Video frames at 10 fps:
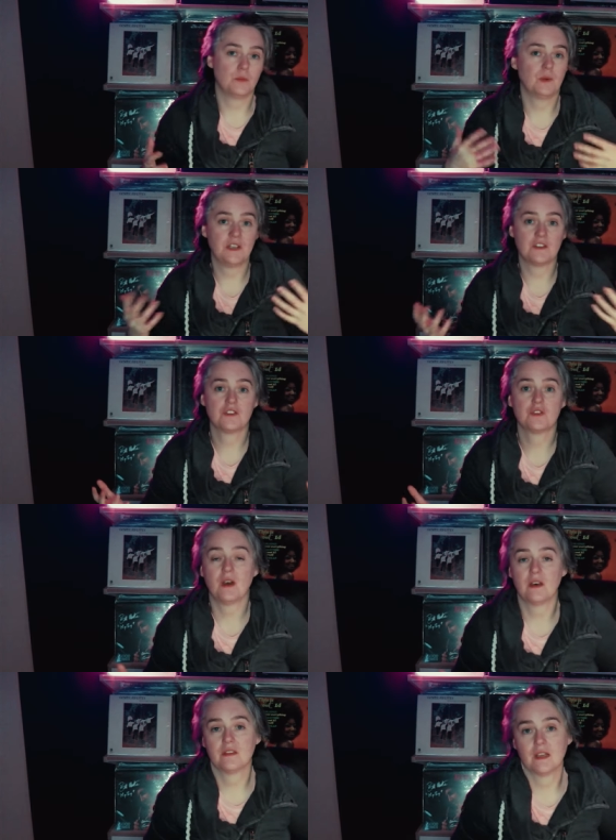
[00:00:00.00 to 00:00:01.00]
went to
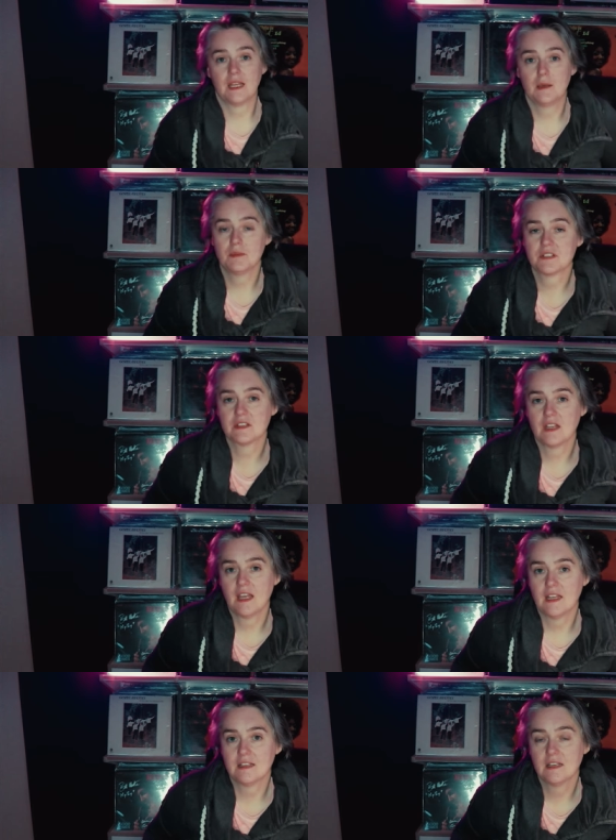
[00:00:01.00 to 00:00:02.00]
other labels,
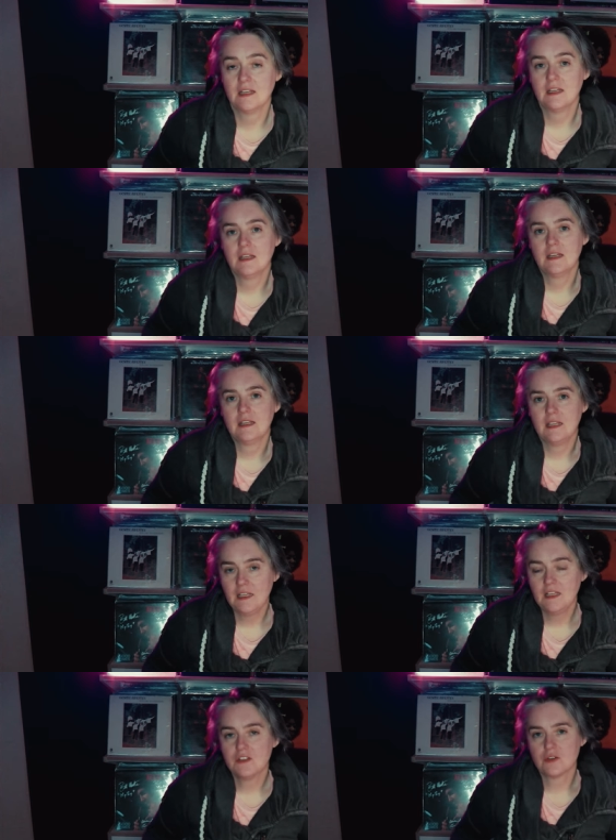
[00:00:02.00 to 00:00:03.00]
and
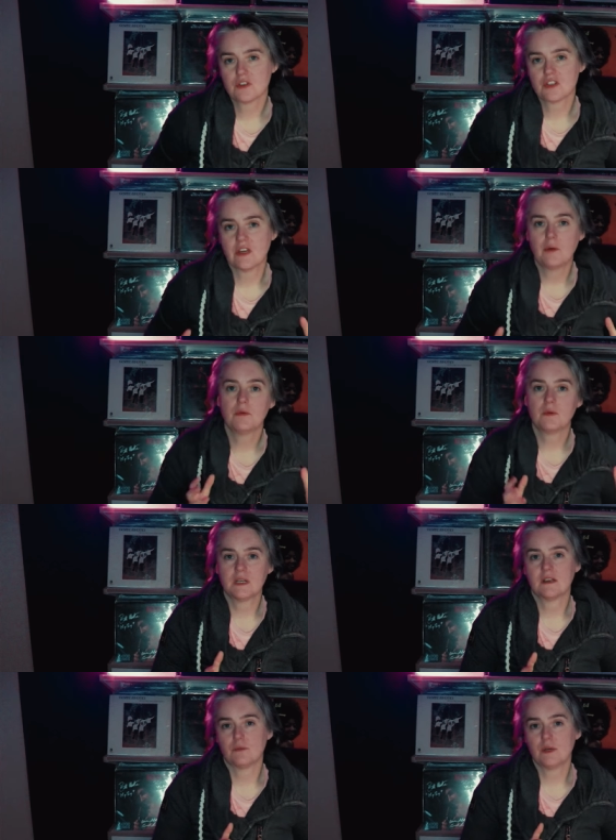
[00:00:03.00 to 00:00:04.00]
he took
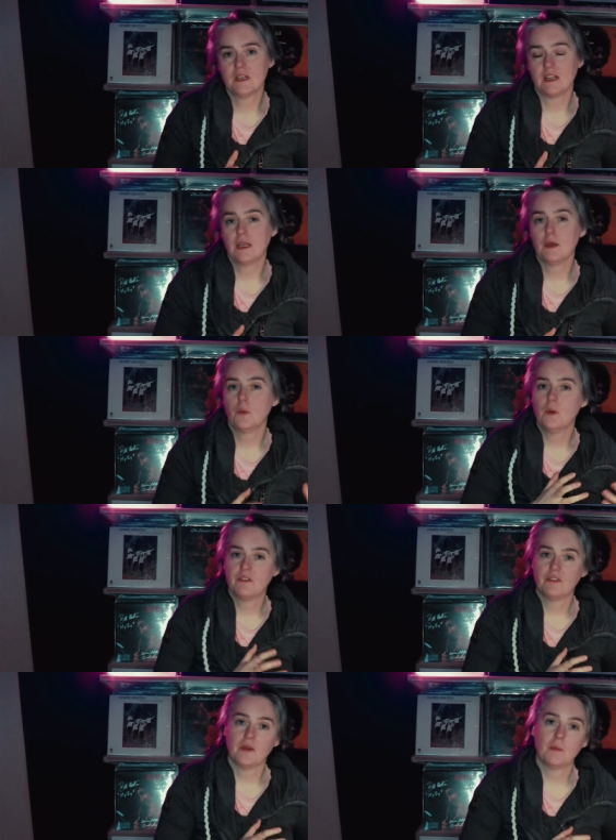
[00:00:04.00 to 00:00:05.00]
Sharon Ridley
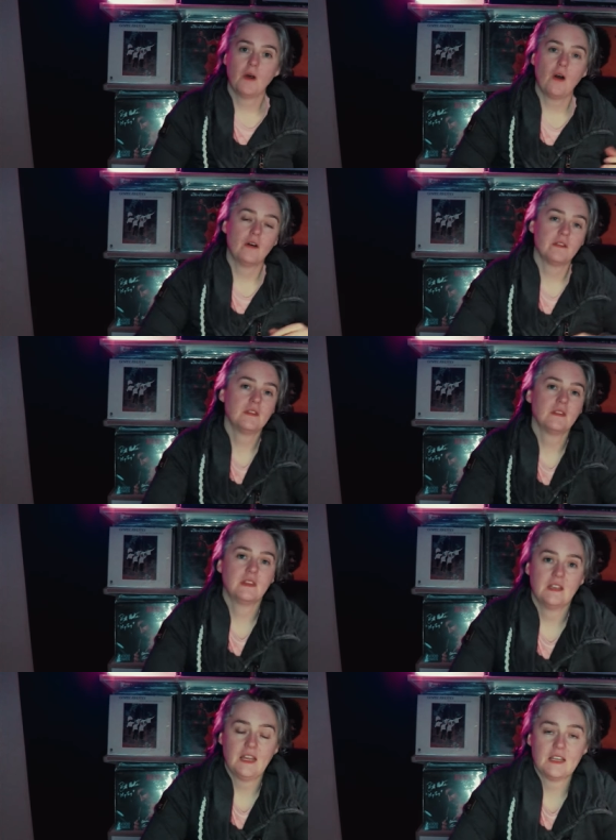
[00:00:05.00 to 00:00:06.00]
with him on
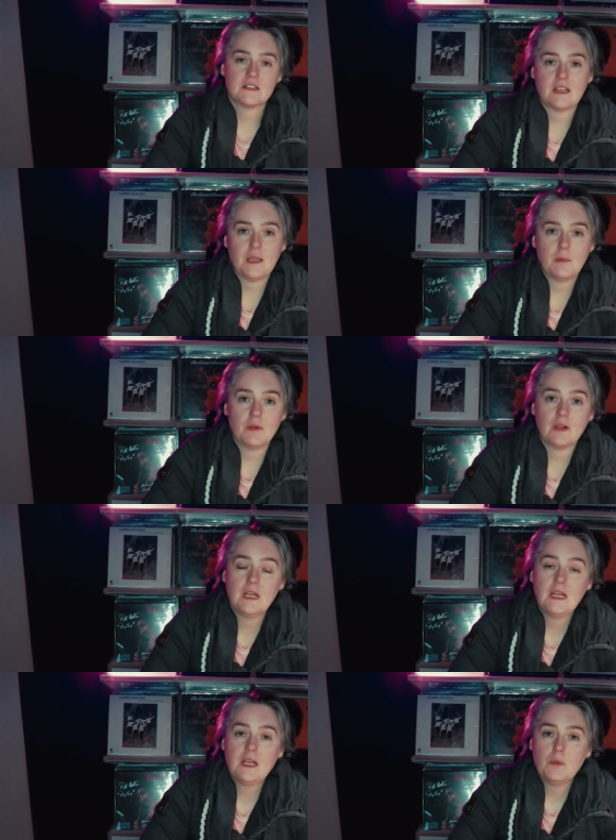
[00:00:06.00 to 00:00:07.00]
the next label,
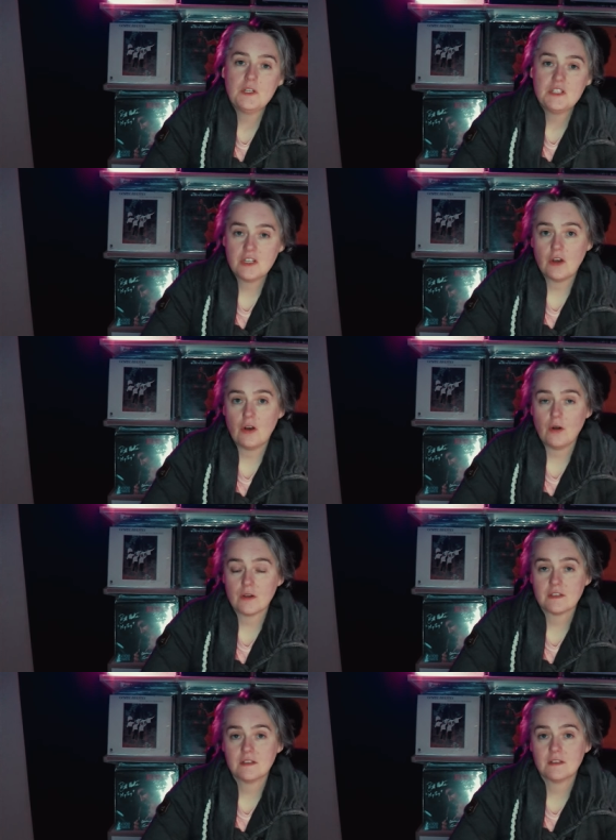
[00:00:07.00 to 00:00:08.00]
which he called